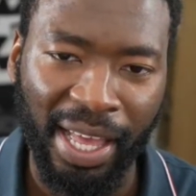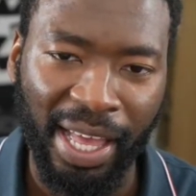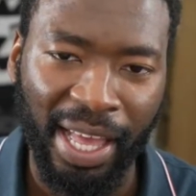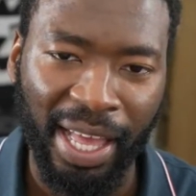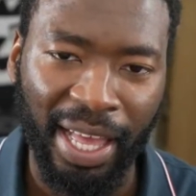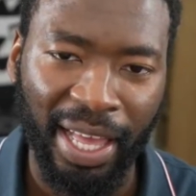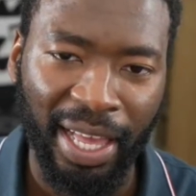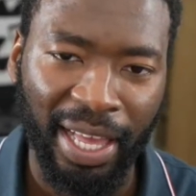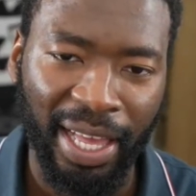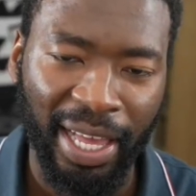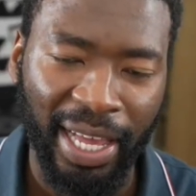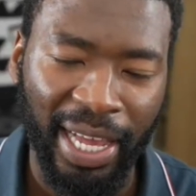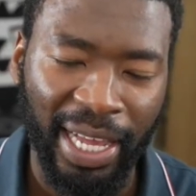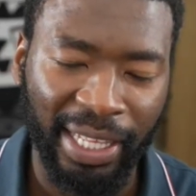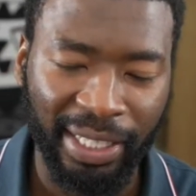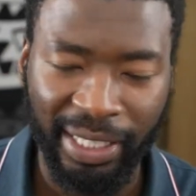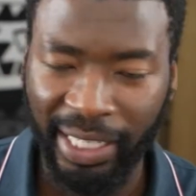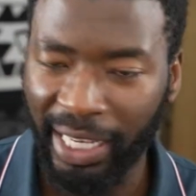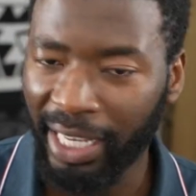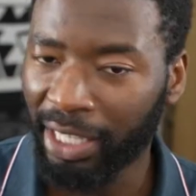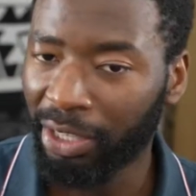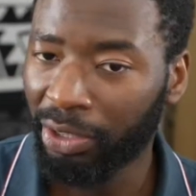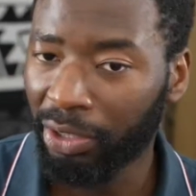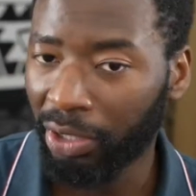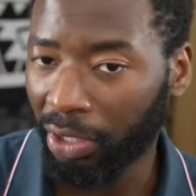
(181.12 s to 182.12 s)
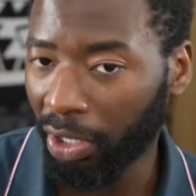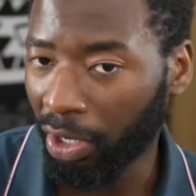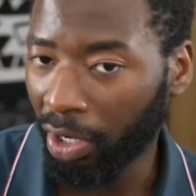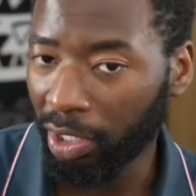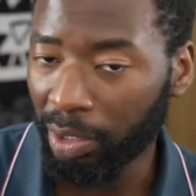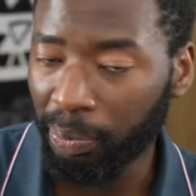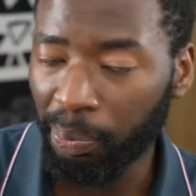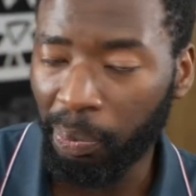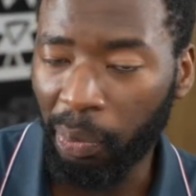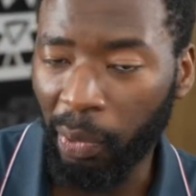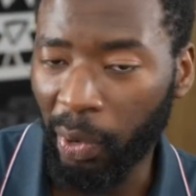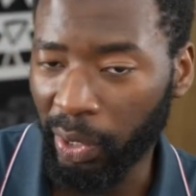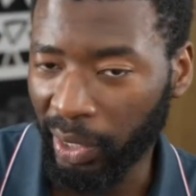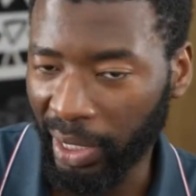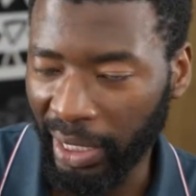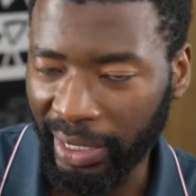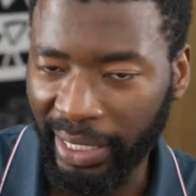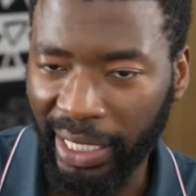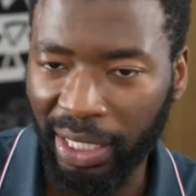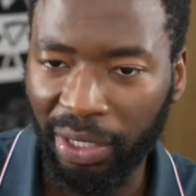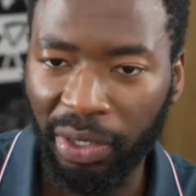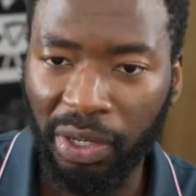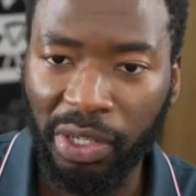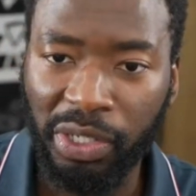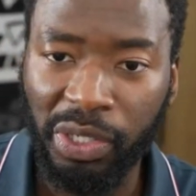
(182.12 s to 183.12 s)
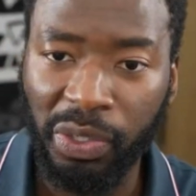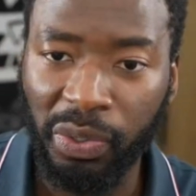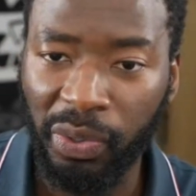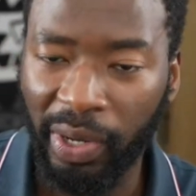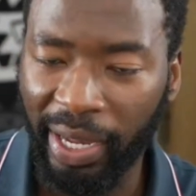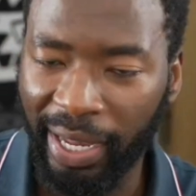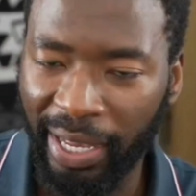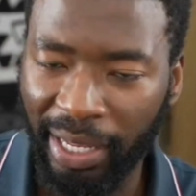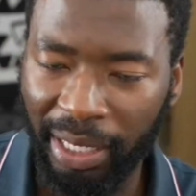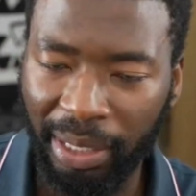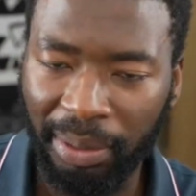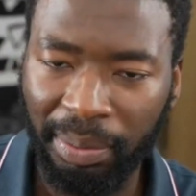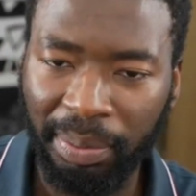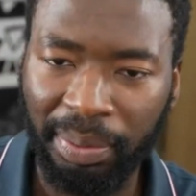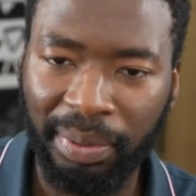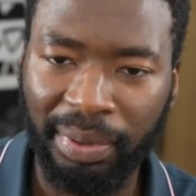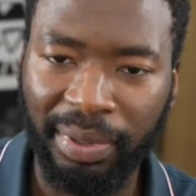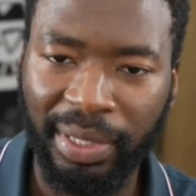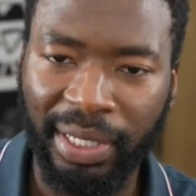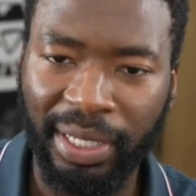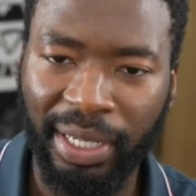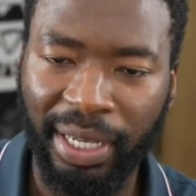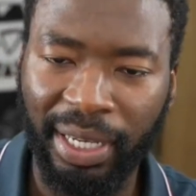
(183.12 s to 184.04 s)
And a third point that can also help in